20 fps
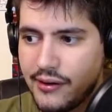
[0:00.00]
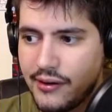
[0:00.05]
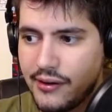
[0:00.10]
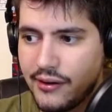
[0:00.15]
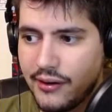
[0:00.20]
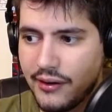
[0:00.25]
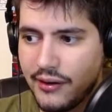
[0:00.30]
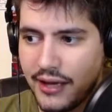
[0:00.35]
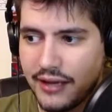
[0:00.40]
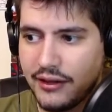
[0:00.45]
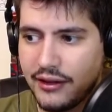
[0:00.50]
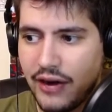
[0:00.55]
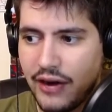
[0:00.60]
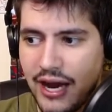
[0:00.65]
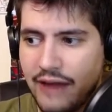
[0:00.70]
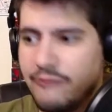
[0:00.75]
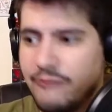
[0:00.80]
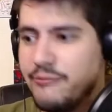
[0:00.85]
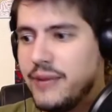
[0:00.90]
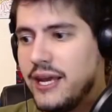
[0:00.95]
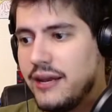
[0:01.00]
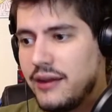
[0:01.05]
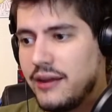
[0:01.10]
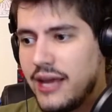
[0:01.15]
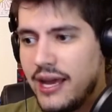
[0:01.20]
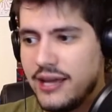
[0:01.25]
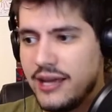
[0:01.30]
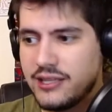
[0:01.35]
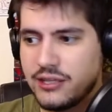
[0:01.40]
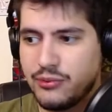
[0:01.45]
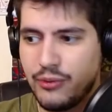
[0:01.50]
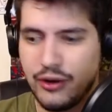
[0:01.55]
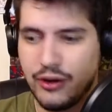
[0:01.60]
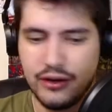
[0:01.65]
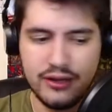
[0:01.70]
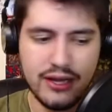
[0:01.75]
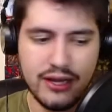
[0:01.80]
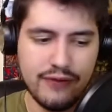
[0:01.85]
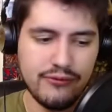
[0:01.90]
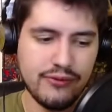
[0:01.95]
Like there have been cases where
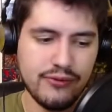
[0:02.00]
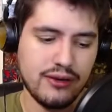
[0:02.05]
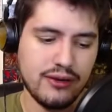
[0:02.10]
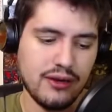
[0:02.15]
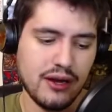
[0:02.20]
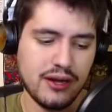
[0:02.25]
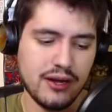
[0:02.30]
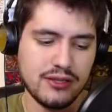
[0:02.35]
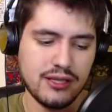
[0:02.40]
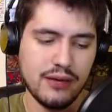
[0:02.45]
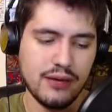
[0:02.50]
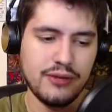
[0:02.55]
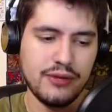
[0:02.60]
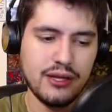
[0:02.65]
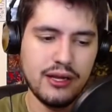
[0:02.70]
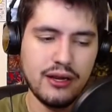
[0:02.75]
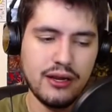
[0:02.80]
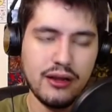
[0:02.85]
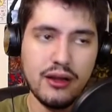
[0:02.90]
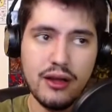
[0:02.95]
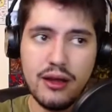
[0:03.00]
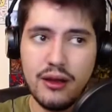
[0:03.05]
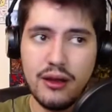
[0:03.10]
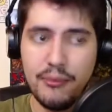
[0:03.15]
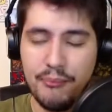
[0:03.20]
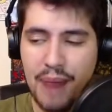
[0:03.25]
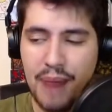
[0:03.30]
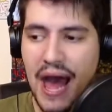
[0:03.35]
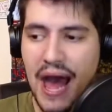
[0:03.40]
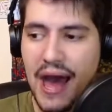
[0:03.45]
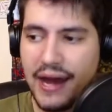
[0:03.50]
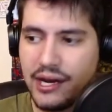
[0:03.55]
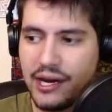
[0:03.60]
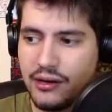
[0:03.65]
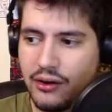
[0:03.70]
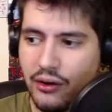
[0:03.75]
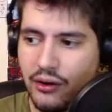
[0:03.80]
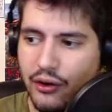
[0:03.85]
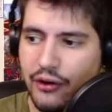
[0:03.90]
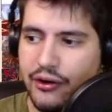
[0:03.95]
they've done something bad
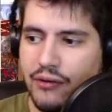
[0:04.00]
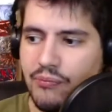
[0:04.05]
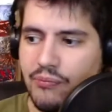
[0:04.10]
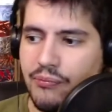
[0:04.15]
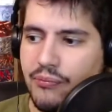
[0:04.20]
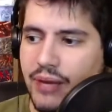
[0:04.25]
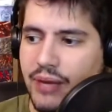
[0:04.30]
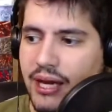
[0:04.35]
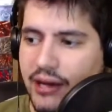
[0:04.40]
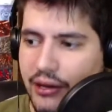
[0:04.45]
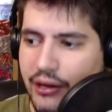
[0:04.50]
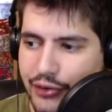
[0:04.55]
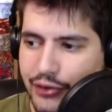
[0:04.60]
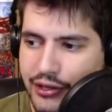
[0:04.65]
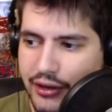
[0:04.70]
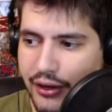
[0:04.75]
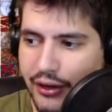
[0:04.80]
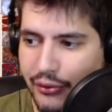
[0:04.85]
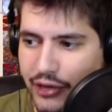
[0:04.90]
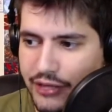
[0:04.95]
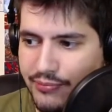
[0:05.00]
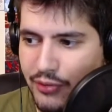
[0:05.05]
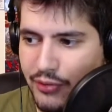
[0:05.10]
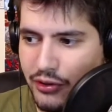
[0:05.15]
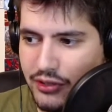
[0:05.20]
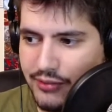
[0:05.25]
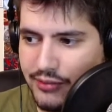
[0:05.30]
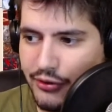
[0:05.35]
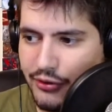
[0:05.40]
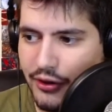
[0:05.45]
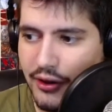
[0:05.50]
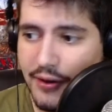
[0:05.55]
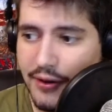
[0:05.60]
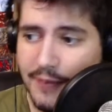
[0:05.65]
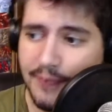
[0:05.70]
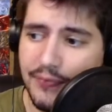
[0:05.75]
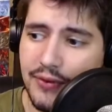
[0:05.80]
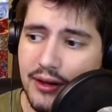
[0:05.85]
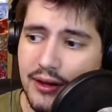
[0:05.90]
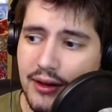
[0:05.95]
or been irresponsible,
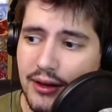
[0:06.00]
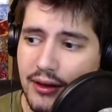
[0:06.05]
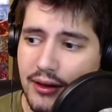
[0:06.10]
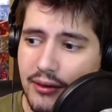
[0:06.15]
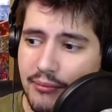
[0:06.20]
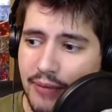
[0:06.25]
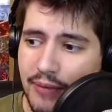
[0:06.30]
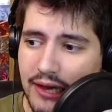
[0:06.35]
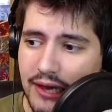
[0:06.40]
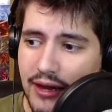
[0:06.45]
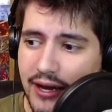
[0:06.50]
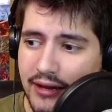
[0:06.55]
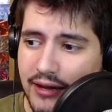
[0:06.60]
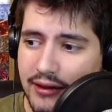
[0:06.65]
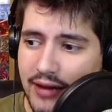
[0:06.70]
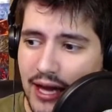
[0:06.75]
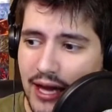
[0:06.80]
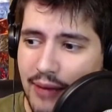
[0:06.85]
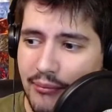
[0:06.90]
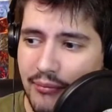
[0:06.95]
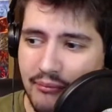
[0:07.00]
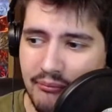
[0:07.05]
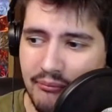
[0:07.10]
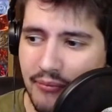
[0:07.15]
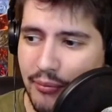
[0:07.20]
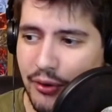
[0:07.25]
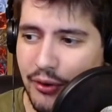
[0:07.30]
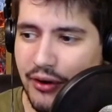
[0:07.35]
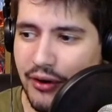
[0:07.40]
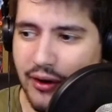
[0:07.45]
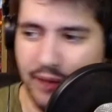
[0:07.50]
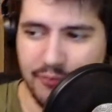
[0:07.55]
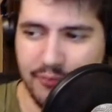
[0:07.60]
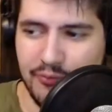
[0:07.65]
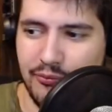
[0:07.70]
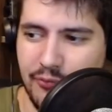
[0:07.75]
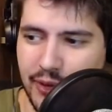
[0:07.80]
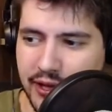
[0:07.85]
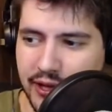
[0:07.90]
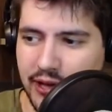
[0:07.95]
but like them
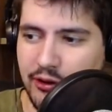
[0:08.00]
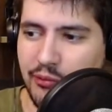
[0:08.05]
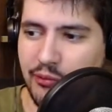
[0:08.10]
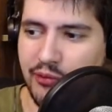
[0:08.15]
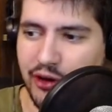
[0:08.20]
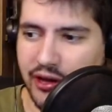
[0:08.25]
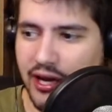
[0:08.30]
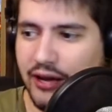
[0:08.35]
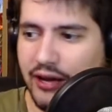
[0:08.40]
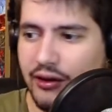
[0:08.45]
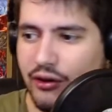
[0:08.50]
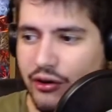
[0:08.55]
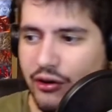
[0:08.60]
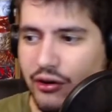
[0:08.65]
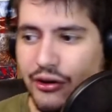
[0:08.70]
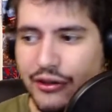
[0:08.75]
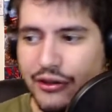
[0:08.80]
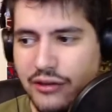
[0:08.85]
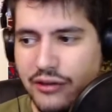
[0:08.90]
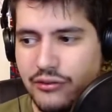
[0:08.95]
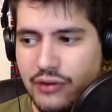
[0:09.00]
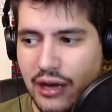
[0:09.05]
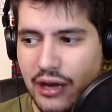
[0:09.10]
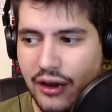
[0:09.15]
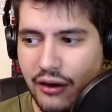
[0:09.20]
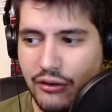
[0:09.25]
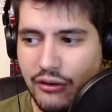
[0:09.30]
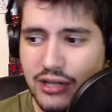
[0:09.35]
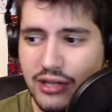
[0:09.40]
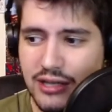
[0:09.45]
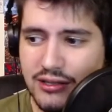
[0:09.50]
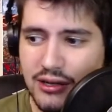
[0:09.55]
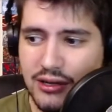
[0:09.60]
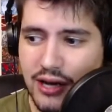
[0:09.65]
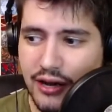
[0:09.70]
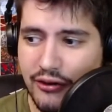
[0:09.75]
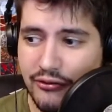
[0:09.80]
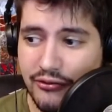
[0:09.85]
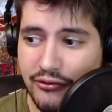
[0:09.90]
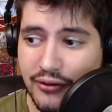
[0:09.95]
wanting to protect their content creators has kind
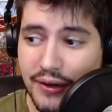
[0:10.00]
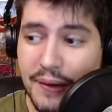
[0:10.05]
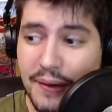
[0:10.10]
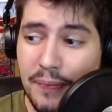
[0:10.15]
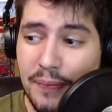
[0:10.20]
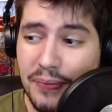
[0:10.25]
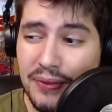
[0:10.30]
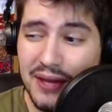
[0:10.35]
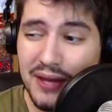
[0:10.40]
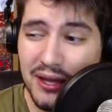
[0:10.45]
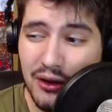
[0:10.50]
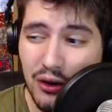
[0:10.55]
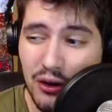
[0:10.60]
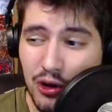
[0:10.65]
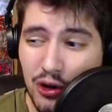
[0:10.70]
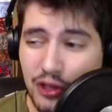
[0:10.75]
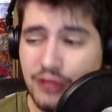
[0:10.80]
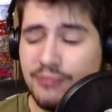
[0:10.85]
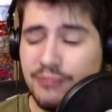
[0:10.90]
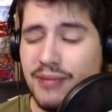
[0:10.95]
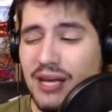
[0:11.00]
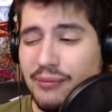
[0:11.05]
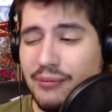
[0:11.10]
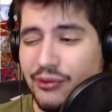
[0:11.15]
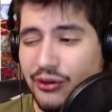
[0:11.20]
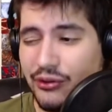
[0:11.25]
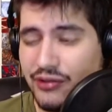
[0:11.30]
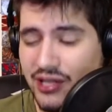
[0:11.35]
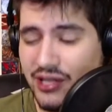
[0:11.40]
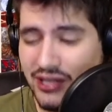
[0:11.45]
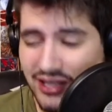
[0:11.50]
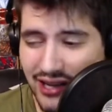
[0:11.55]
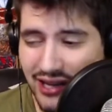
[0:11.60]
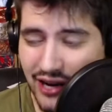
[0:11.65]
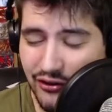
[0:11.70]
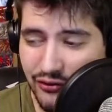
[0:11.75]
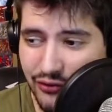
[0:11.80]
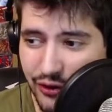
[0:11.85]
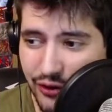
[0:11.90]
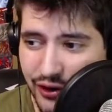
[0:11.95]
of caused people to just kind of
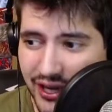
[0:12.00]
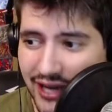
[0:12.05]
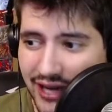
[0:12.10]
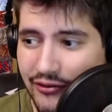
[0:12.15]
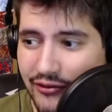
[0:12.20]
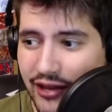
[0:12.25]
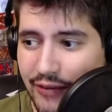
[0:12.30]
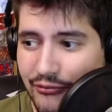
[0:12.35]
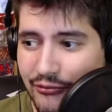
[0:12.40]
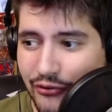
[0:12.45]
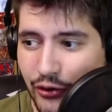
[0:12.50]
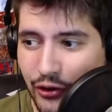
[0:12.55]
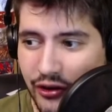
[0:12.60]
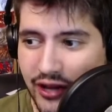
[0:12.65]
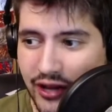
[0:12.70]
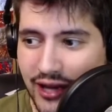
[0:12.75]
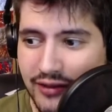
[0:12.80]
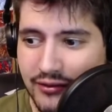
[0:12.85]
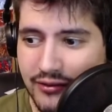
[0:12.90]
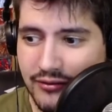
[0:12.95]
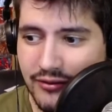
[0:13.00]
forgive them for that.